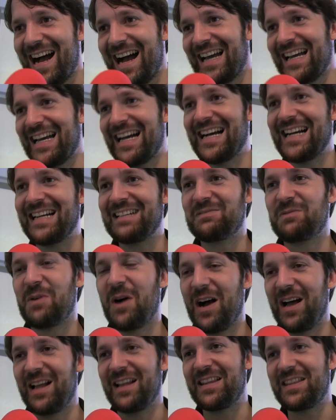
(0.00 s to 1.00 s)

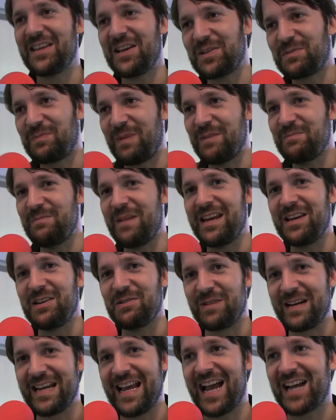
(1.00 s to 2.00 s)
Well, there's been
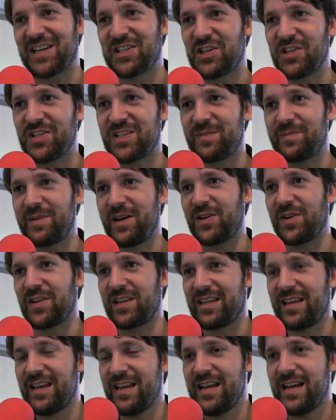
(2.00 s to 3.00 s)
many reactions about
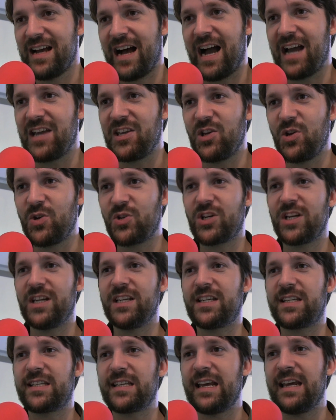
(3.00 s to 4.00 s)
it. I
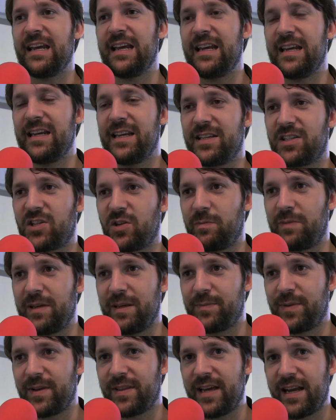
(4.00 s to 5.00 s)
usually say to
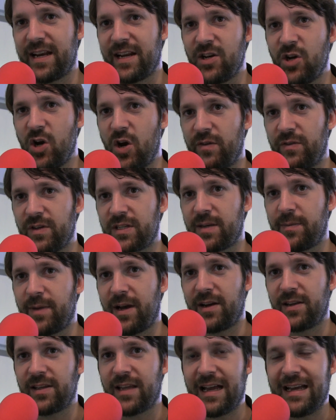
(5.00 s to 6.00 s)
people that are nervous
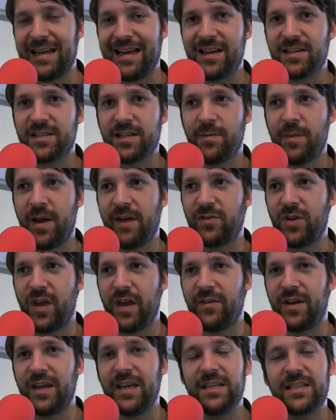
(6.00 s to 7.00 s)
about it, I ask them, have
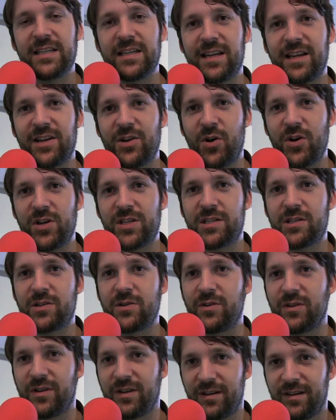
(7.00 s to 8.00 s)
you ever eaten an
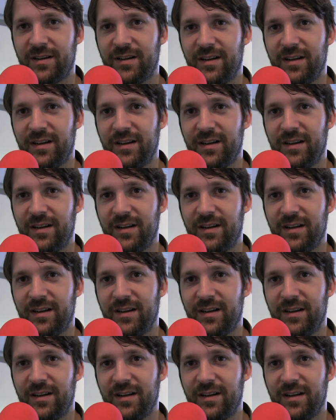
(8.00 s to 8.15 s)
oyster?